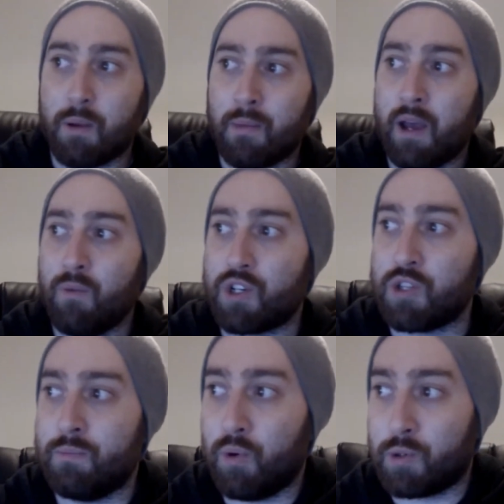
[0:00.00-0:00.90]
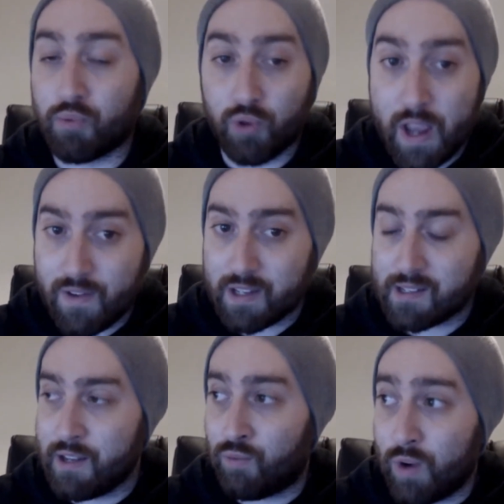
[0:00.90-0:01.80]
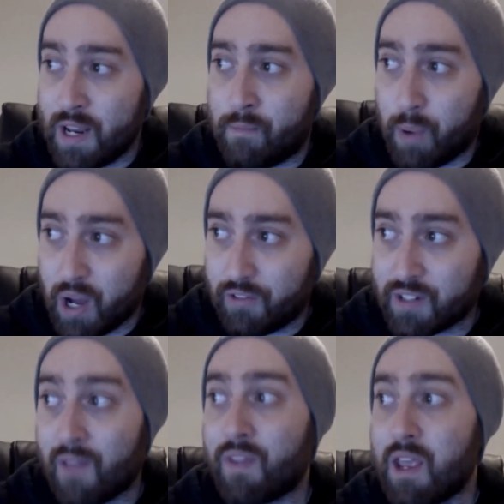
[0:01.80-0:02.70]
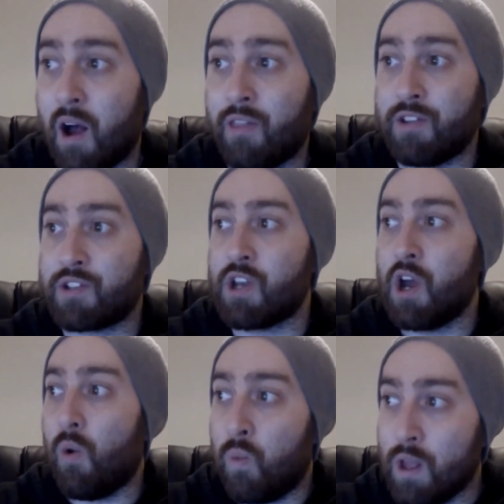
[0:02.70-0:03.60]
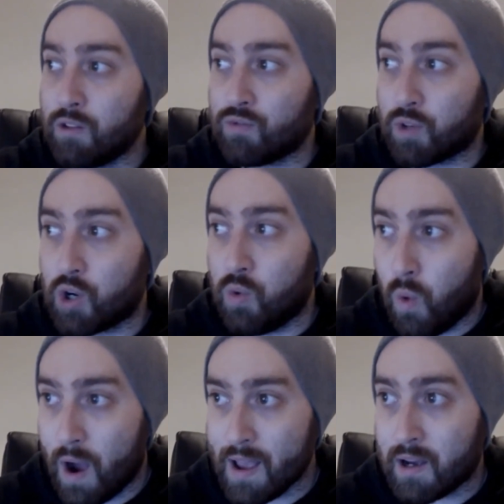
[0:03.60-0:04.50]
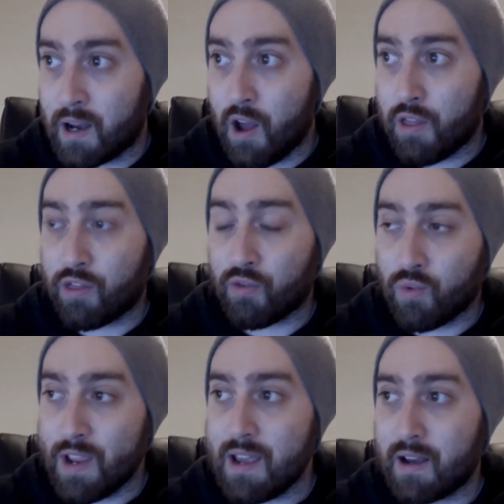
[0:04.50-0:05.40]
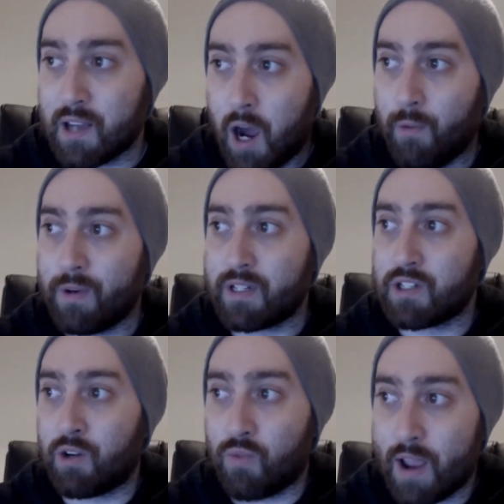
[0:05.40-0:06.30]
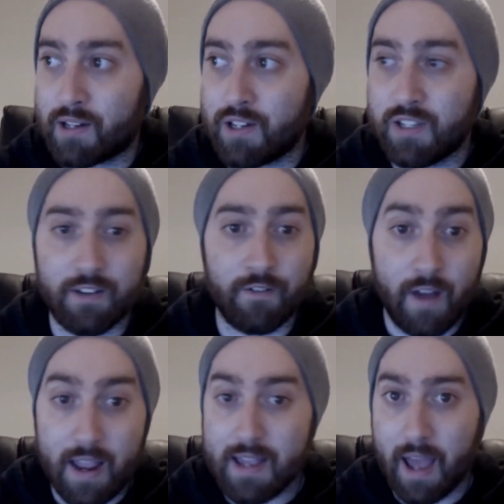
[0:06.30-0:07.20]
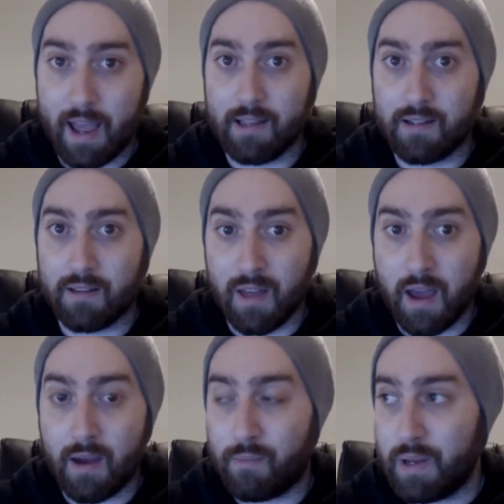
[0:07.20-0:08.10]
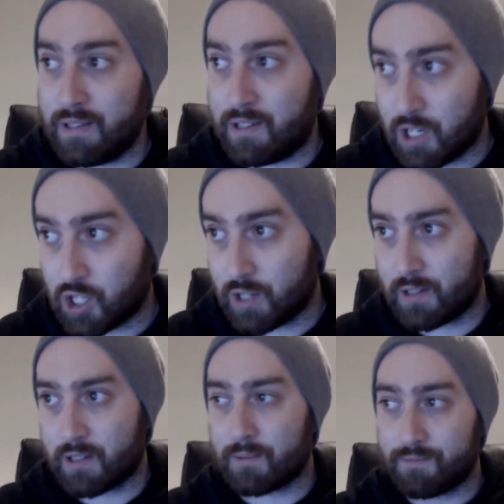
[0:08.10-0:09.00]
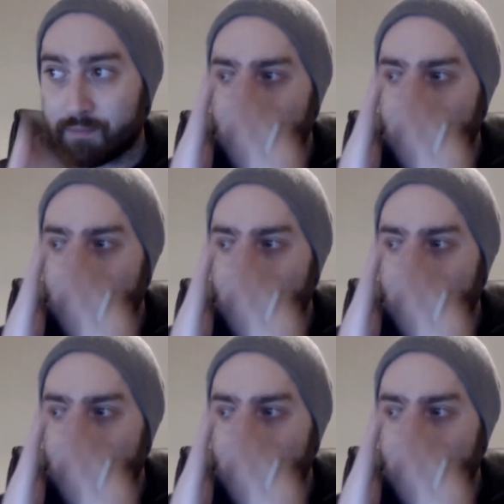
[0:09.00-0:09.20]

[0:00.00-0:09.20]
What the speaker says: McMahon, which the board previously rebuffed, and the others, will require three current directors to vacate their positions.